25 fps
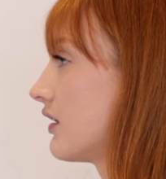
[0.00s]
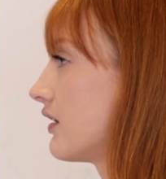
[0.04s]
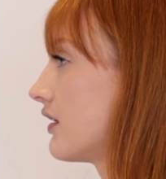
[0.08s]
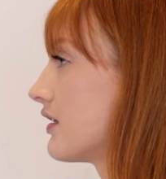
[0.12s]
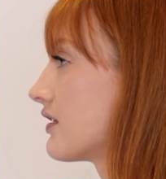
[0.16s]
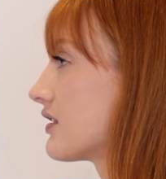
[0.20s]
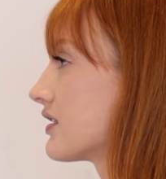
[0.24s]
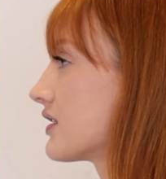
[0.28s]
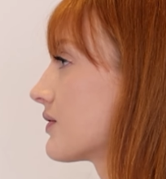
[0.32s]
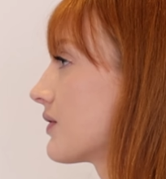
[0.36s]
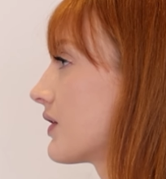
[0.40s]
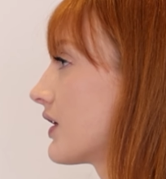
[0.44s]

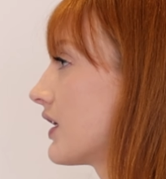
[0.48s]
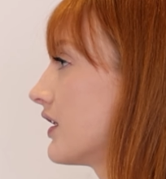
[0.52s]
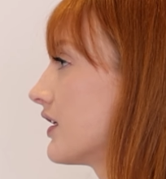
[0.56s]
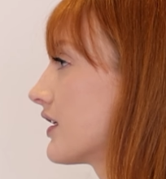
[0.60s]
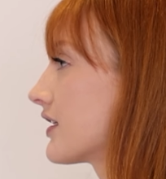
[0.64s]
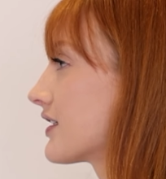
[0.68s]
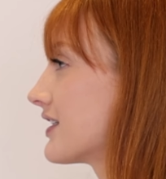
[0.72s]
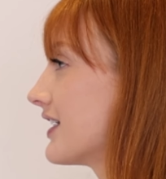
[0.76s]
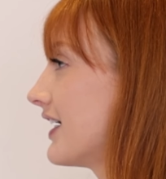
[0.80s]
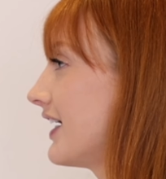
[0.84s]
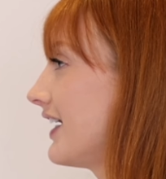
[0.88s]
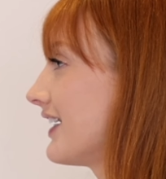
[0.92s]
this is what it
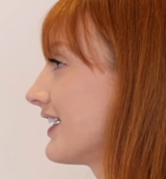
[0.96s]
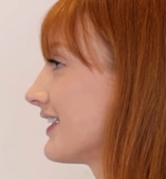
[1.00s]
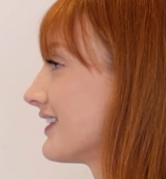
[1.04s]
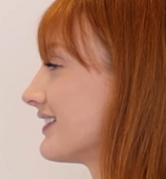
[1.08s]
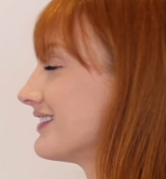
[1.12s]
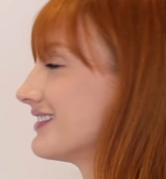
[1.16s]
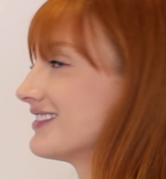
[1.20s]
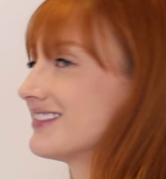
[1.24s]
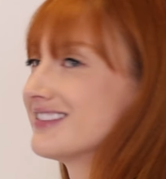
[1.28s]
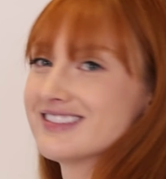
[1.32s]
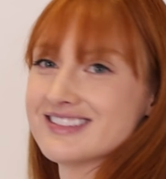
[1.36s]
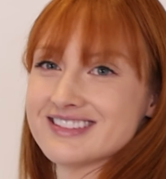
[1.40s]
looks like.
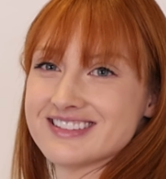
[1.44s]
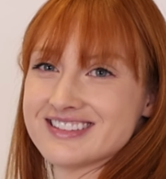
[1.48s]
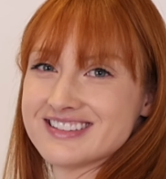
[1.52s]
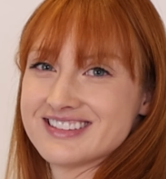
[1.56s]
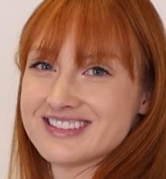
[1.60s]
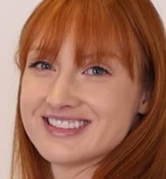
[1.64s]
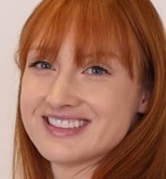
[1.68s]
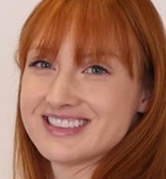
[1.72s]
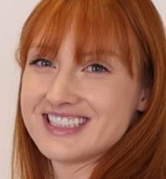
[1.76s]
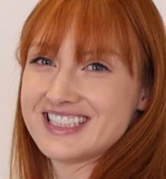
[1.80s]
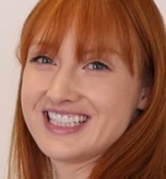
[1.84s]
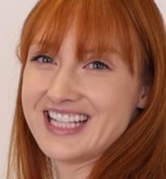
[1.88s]

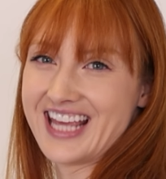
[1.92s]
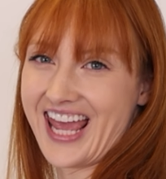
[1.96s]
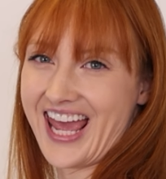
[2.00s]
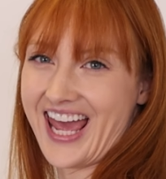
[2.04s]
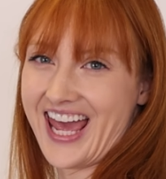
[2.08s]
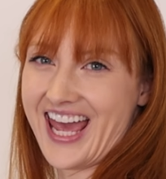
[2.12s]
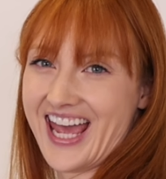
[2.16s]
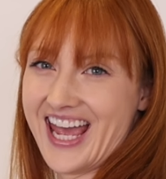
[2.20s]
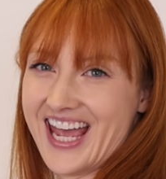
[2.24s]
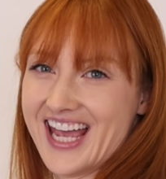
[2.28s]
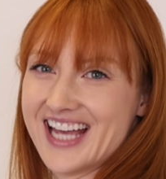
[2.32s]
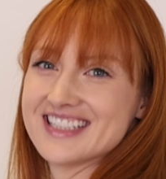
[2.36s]

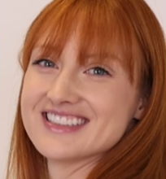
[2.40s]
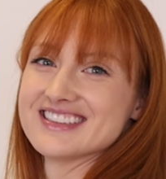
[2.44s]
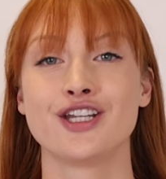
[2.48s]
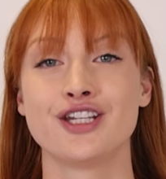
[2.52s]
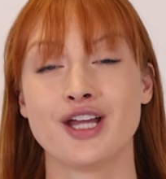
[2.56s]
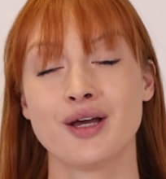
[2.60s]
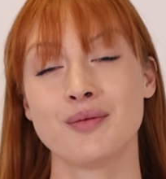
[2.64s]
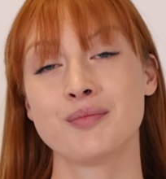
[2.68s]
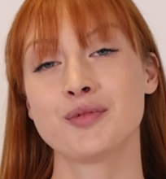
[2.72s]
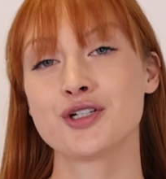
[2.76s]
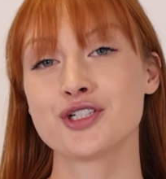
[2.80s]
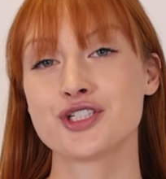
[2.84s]
Yeah.
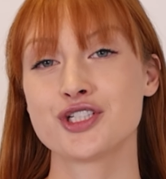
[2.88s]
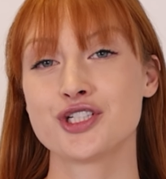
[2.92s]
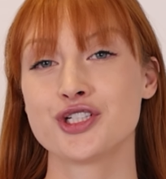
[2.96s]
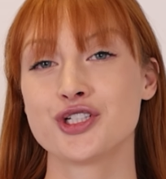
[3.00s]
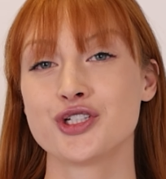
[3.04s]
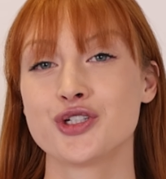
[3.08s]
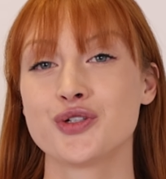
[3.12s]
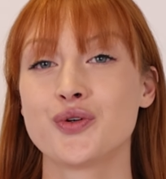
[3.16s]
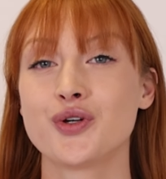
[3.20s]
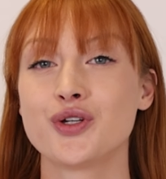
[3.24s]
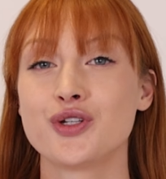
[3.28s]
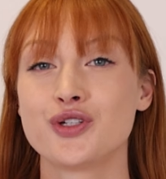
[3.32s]
Number
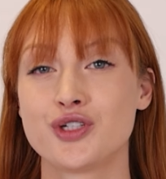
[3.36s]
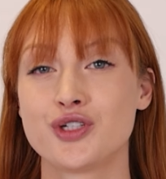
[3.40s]
two,